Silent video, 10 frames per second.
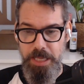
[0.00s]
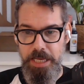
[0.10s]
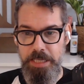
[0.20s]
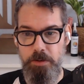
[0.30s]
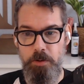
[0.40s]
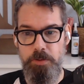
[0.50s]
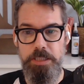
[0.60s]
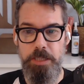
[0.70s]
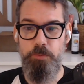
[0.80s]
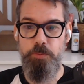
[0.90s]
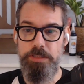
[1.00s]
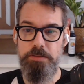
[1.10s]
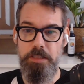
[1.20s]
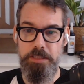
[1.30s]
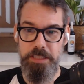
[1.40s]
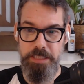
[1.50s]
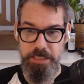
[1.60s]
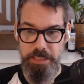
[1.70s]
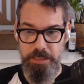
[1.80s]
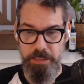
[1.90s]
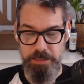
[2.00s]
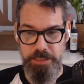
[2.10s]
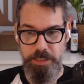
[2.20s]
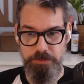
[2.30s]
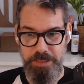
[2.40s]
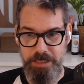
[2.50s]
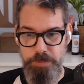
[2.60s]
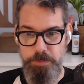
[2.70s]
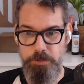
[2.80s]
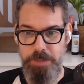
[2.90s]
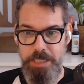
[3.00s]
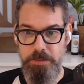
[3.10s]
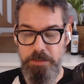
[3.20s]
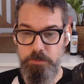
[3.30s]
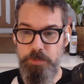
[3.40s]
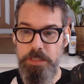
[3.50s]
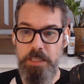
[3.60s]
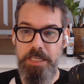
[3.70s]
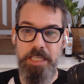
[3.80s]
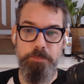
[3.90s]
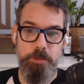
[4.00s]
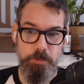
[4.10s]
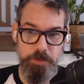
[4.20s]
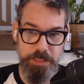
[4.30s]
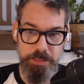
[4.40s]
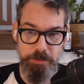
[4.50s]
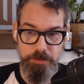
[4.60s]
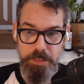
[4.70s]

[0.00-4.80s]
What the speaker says: And only if start healing ourselves and the people around us, we are able to heal